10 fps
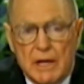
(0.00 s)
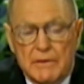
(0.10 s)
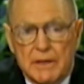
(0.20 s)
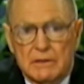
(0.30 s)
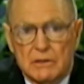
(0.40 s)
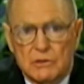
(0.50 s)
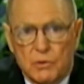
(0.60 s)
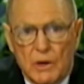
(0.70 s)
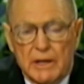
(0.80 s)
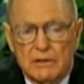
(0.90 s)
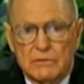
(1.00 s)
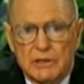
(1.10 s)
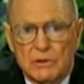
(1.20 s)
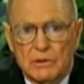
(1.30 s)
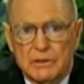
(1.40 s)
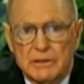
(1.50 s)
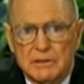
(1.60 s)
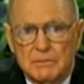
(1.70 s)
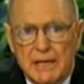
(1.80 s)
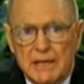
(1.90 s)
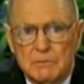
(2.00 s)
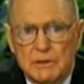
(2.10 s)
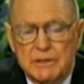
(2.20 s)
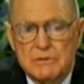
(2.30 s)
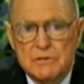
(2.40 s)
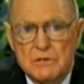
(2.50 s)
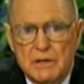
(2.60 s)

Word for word: I think there are 12 recorded in the Bible that